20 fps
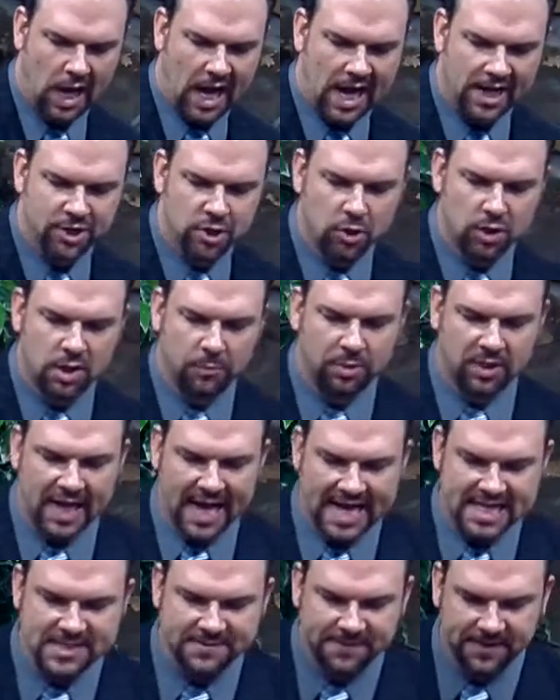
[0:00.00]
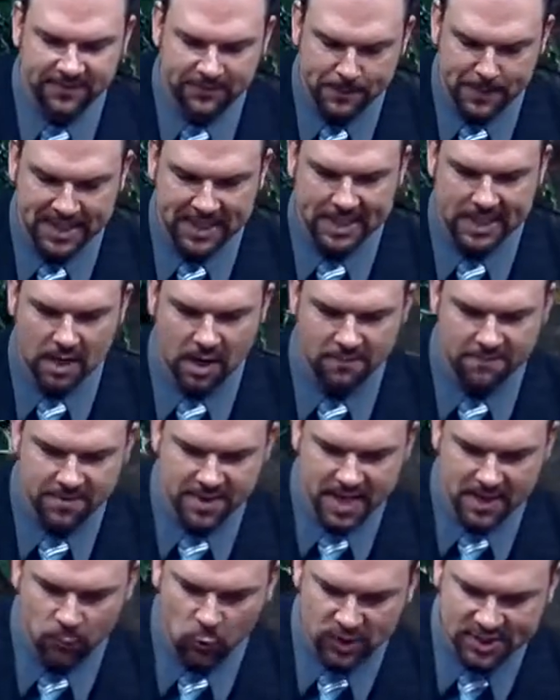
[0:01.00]
I know the blasphemy of
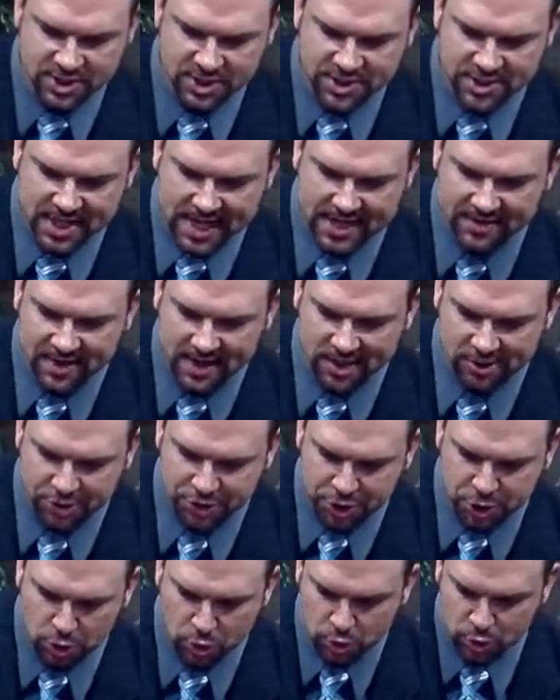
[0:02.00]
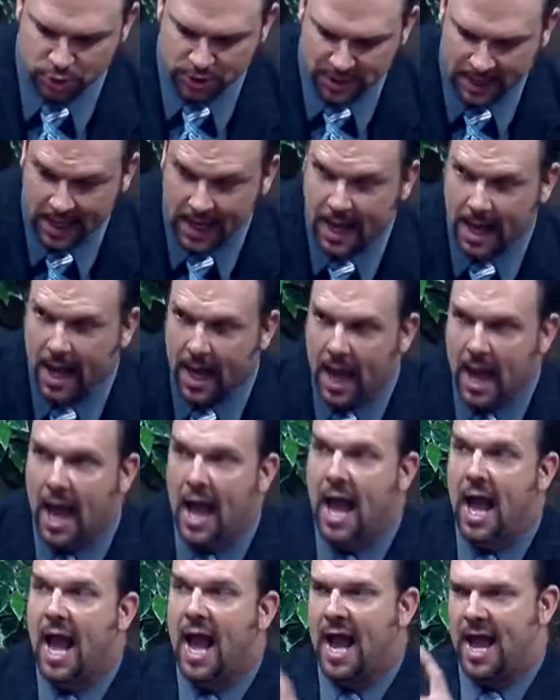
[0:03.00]
them which say they are Jews
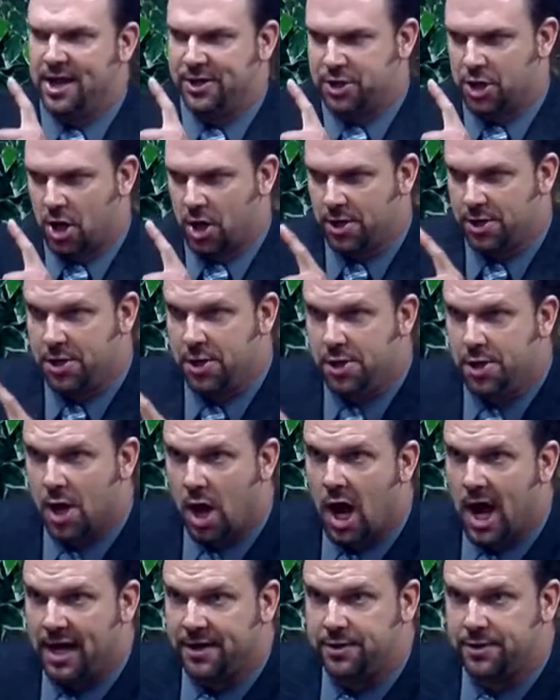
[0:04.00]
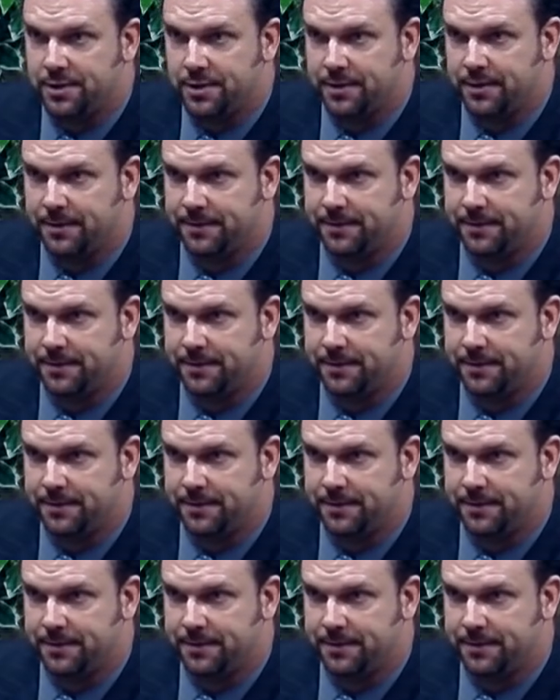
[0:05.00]
and are not,